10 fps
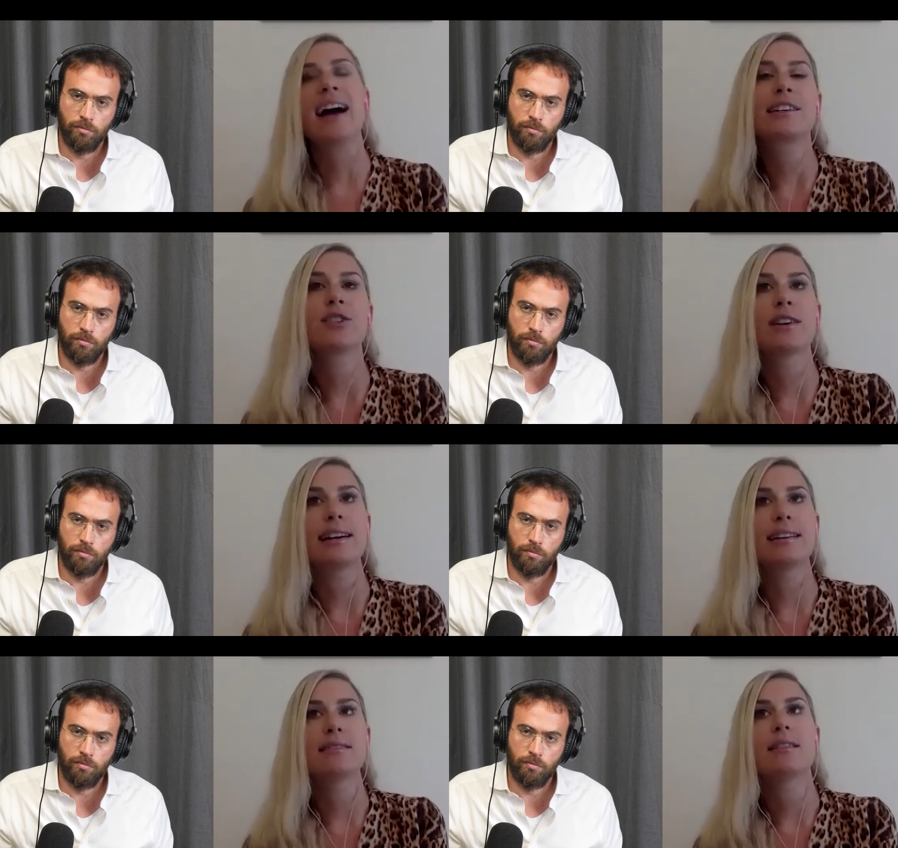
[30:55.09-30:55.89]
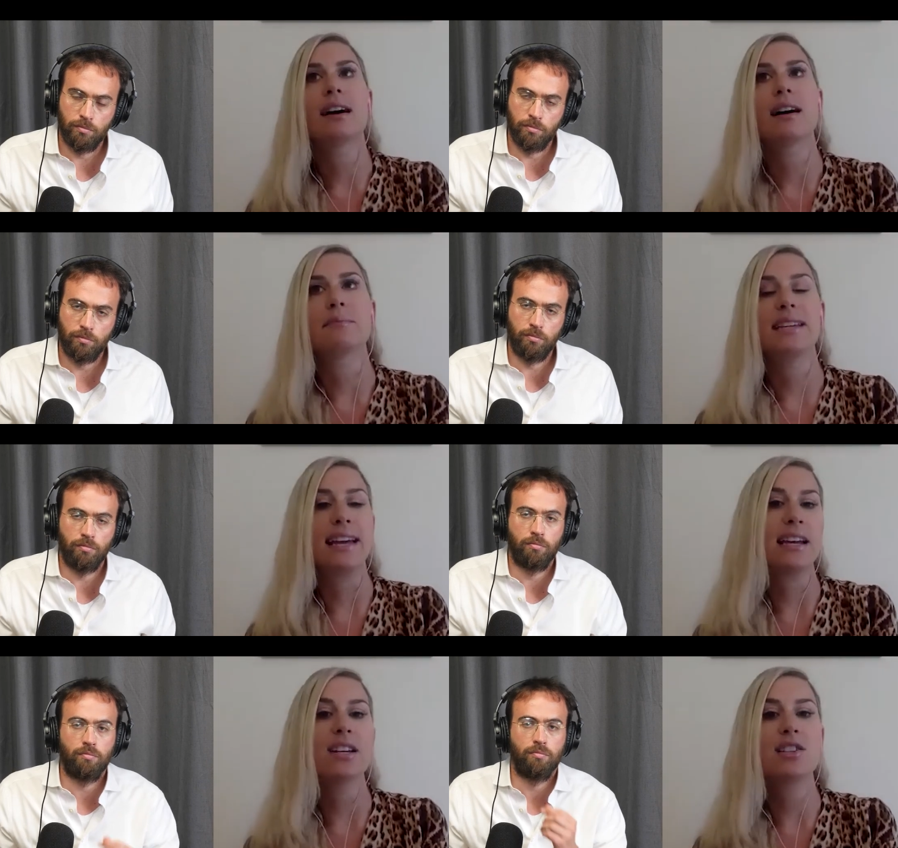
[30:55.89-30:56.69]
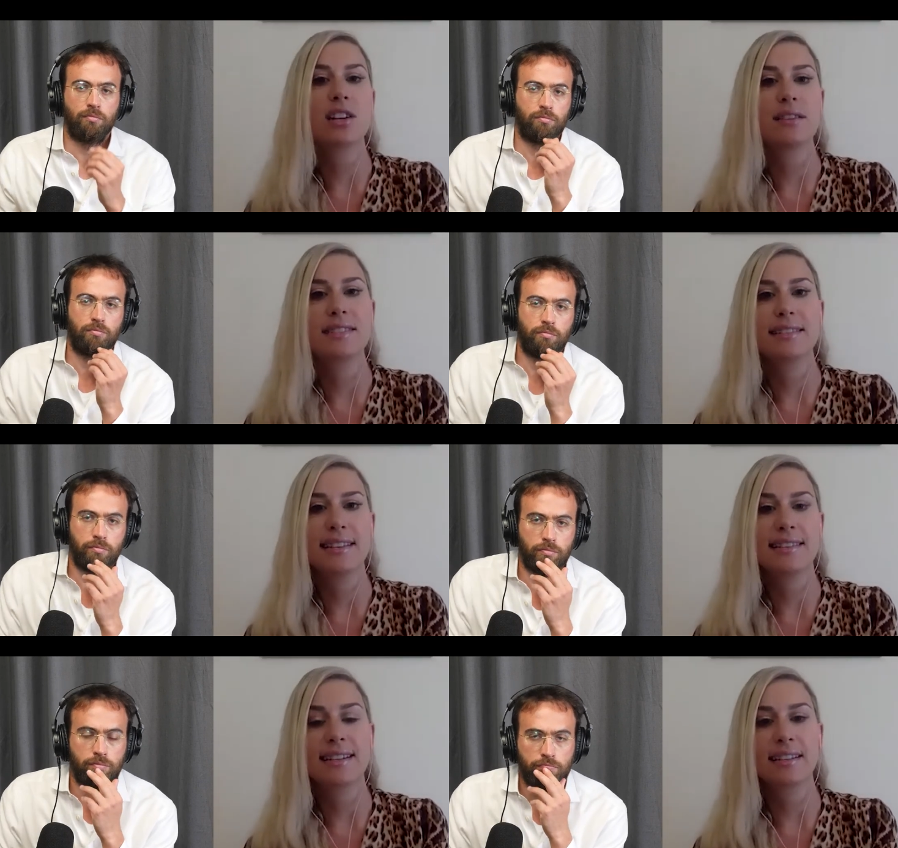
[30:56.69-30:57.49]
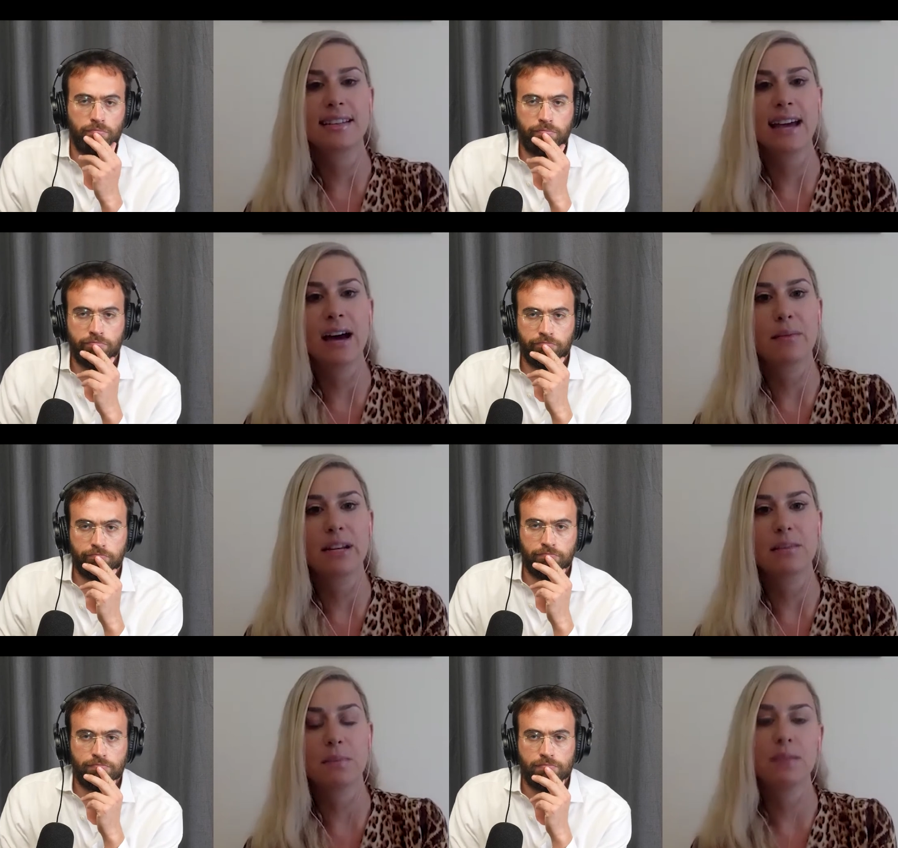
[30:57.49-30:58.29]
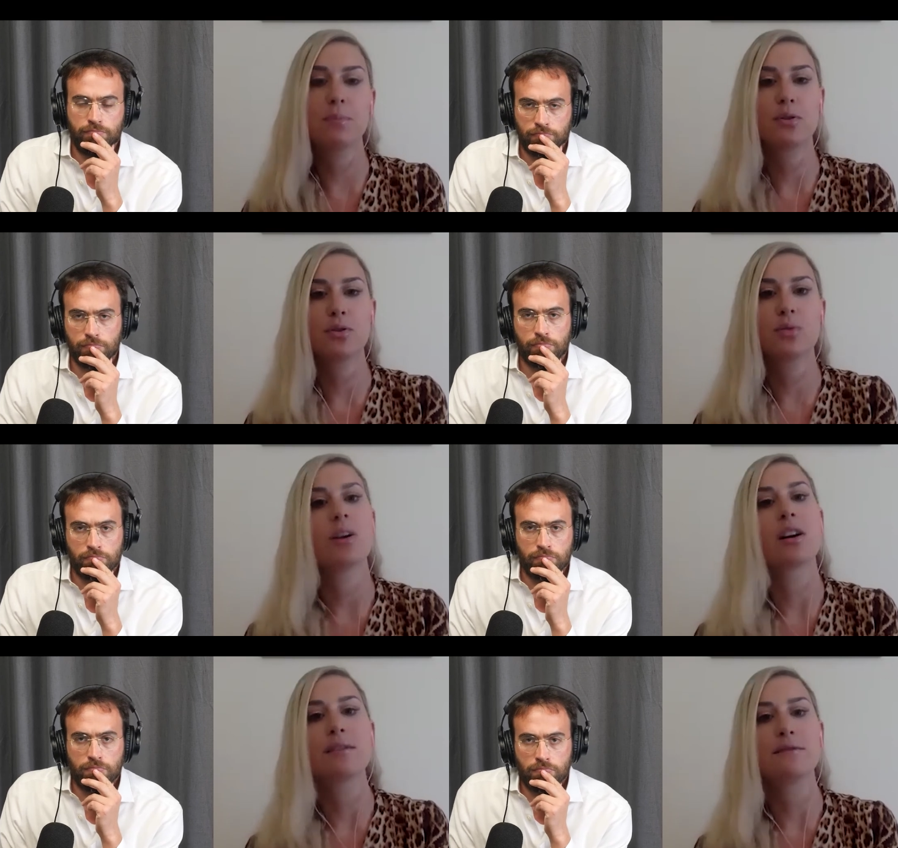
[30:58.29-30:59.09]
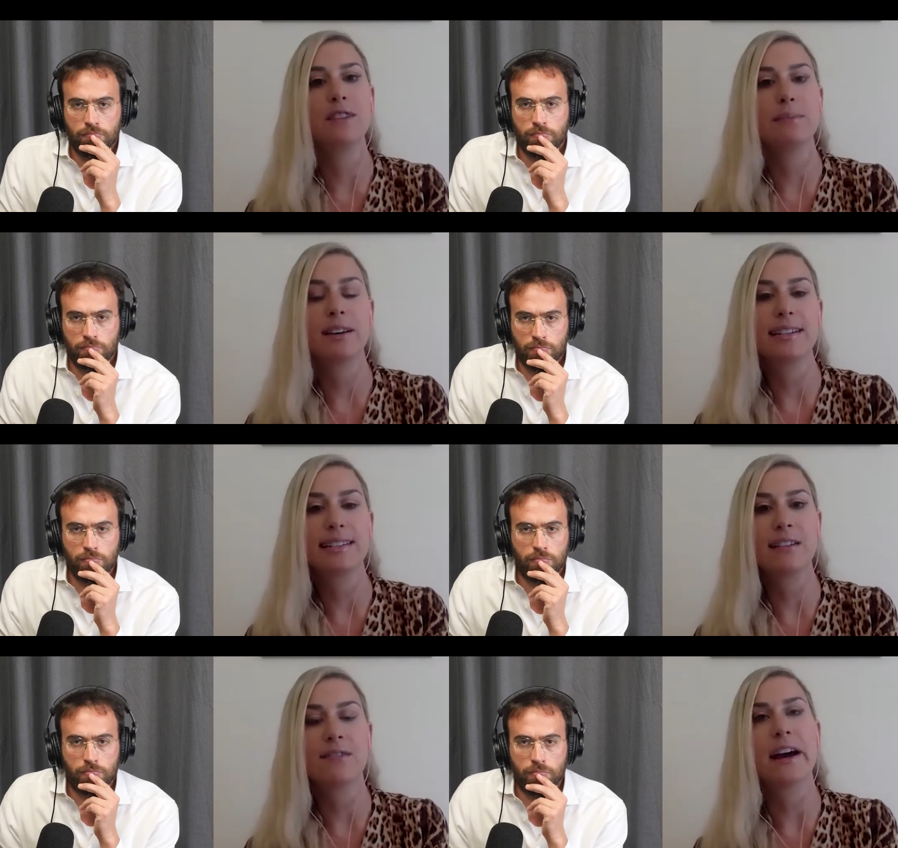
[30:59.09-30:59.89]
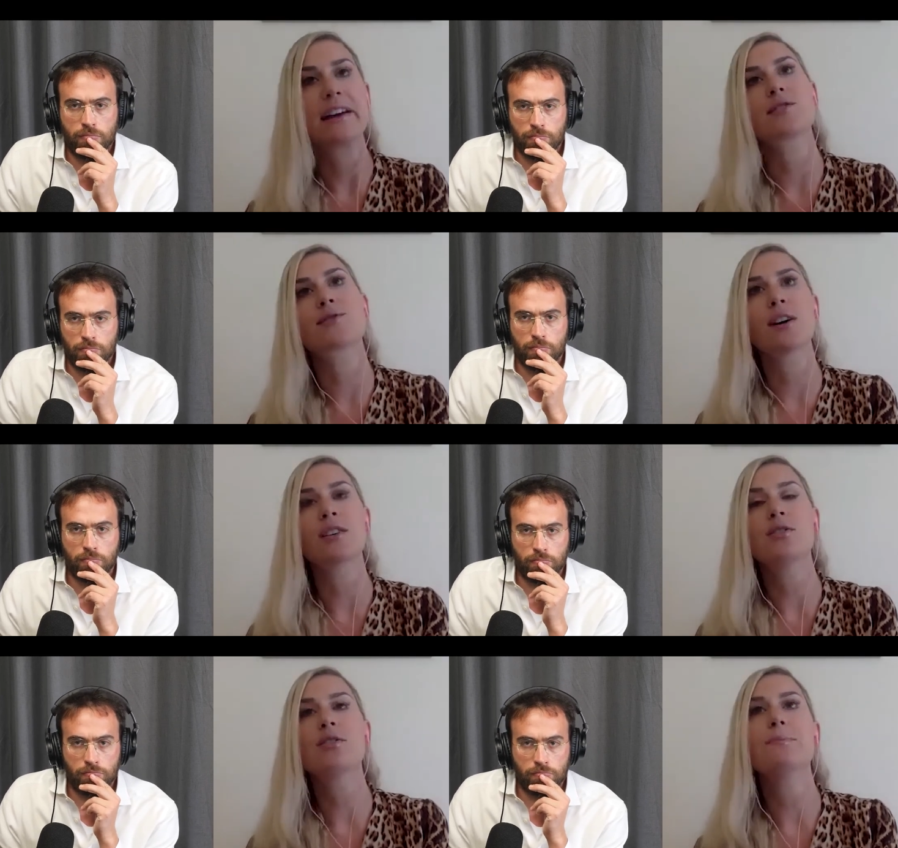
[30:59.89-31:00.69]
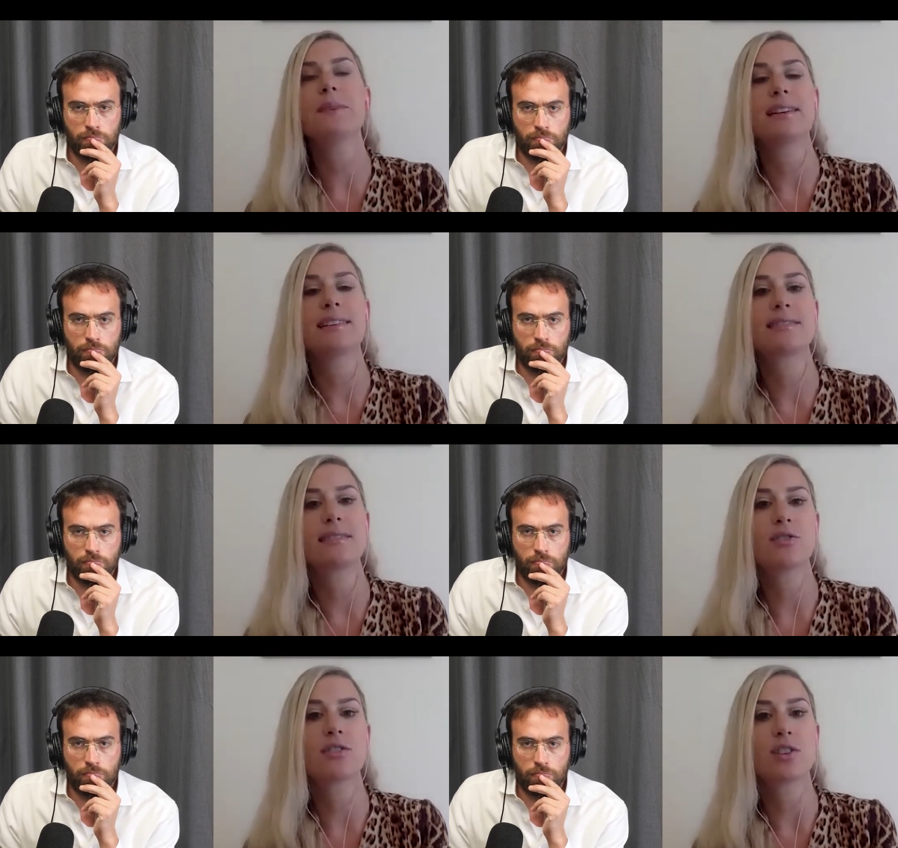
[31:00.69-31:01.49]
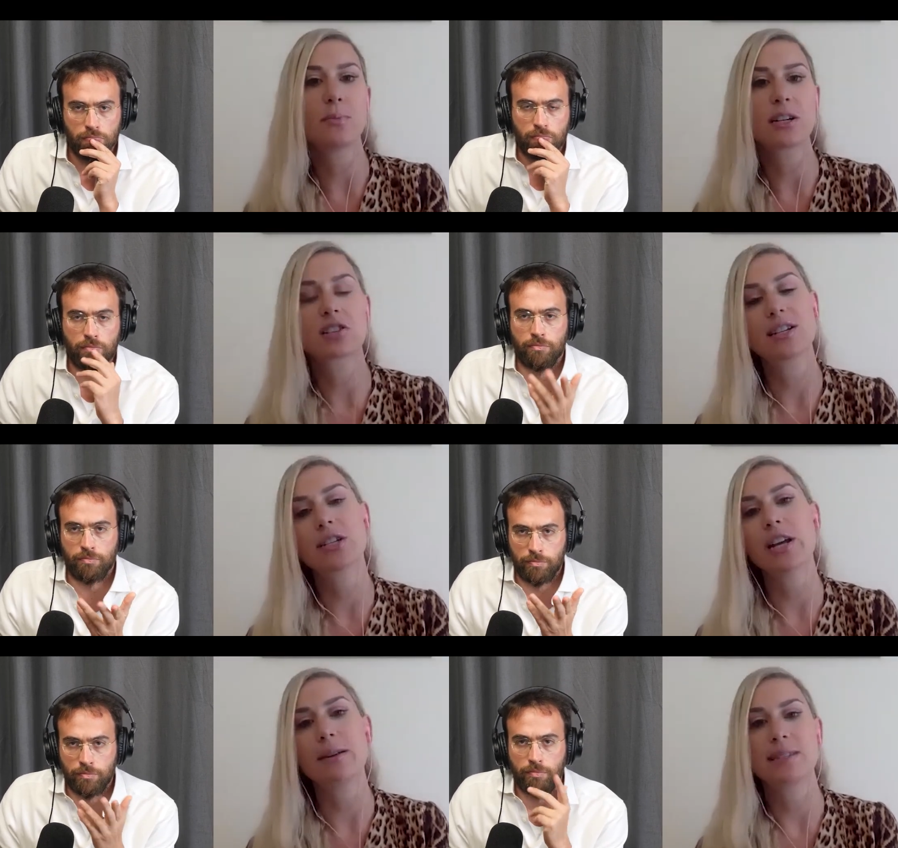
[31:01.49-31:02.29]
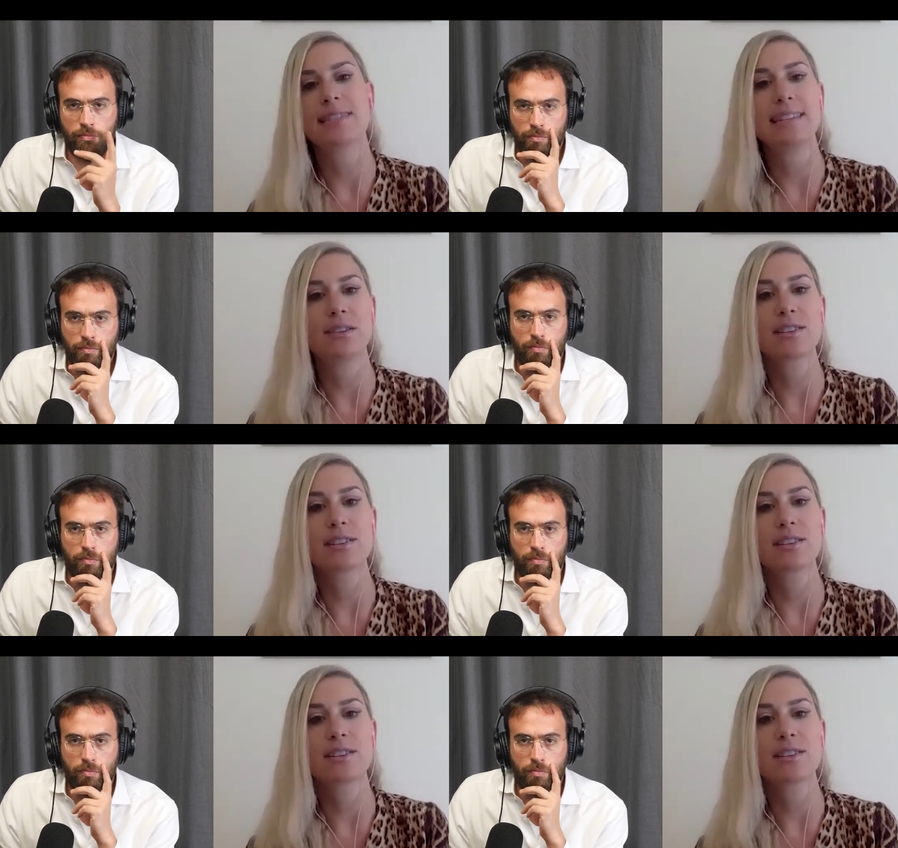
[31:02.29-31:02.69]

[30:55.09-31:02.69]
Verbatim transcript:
Speaker 1: accurate um, gauge of statistically how many people who aren't female identifying struggle, because there's so much like shame and